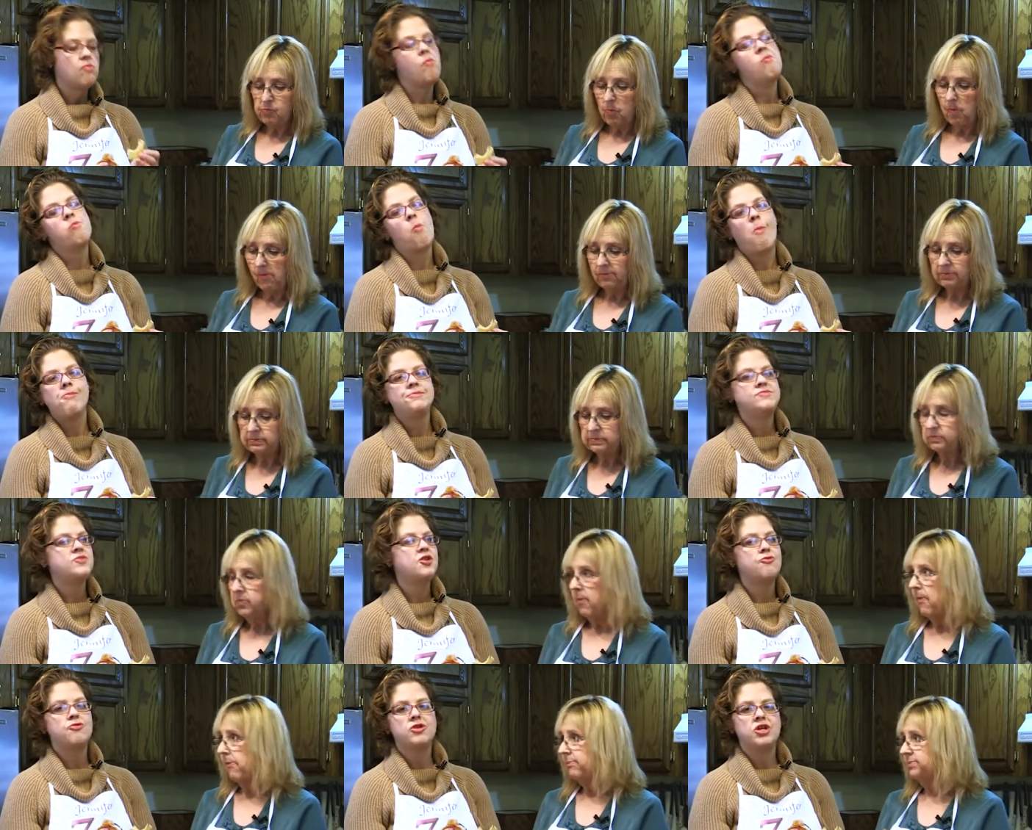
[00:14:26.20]
Speaker 1: Mm.
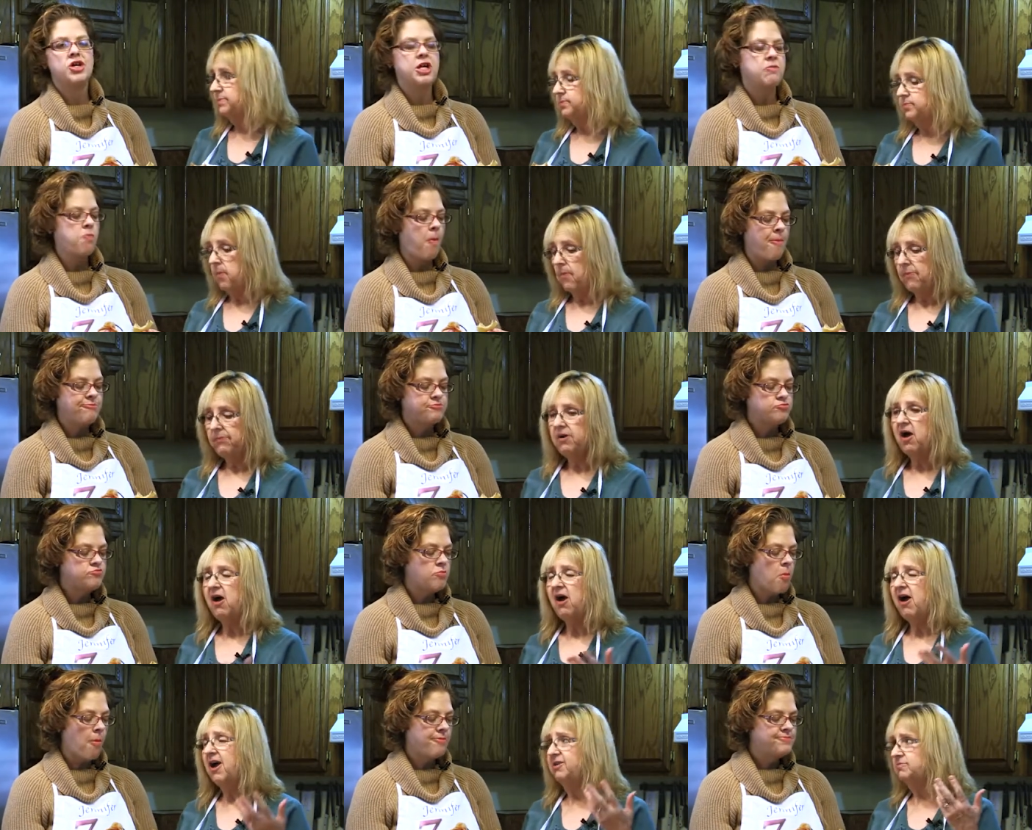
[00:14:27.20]
They're really good.
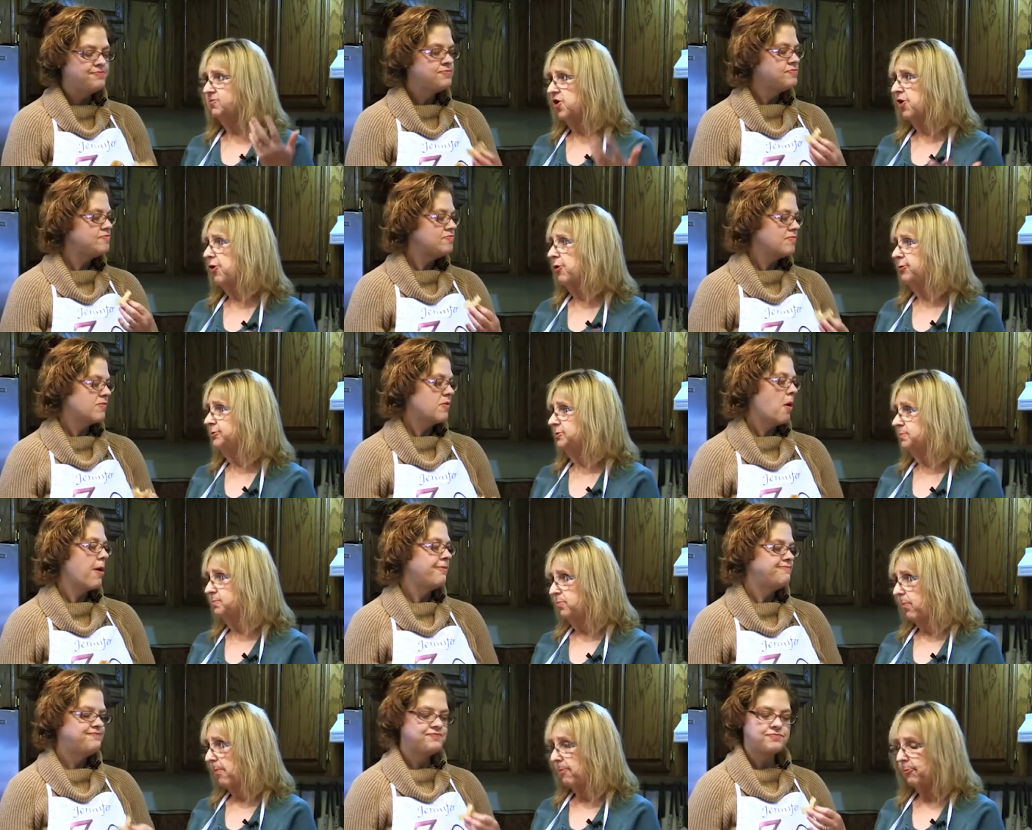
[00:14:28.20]
Hot, cold,
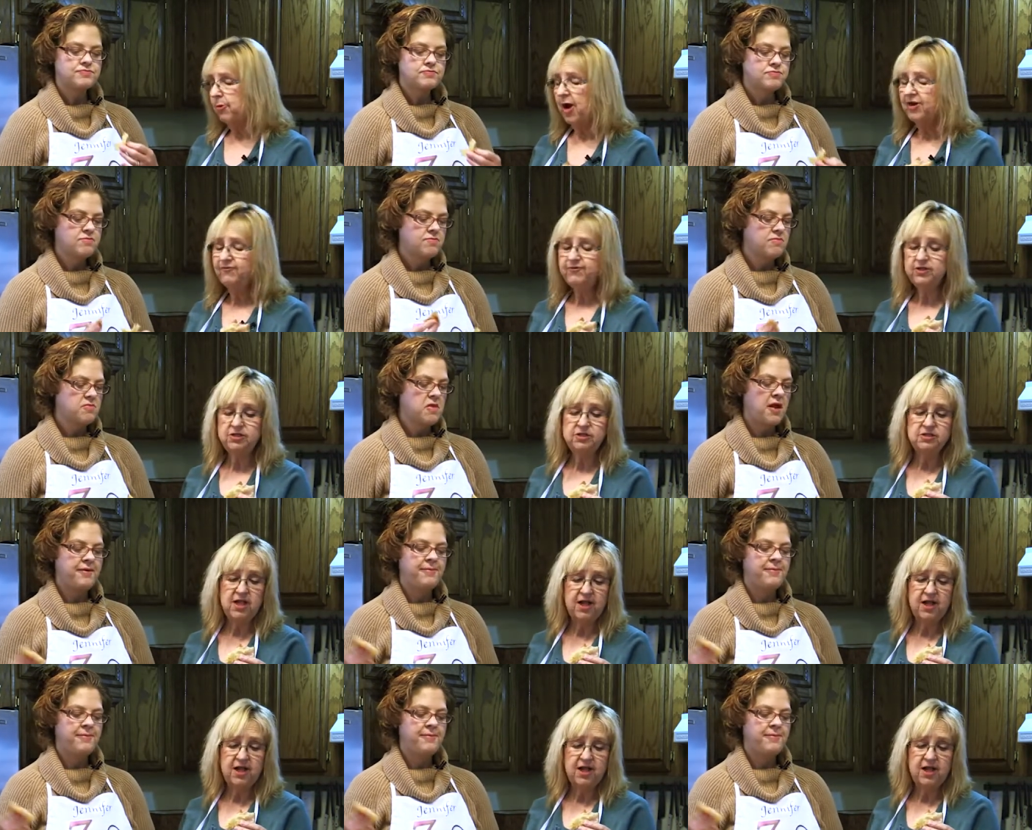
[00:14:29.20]
breakfast,